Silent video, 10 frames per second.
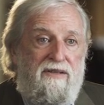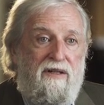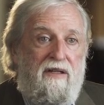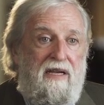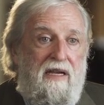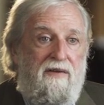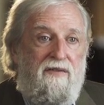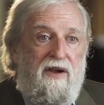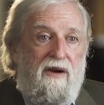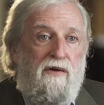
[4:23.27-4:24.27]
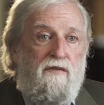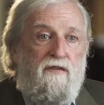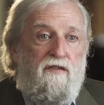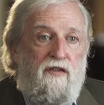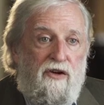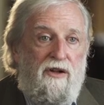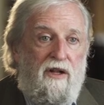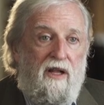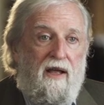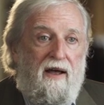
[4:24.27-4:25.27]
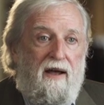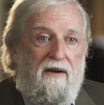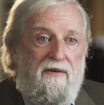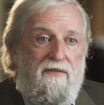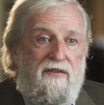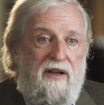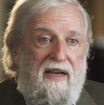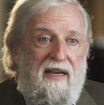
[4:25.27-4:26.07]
to leave full of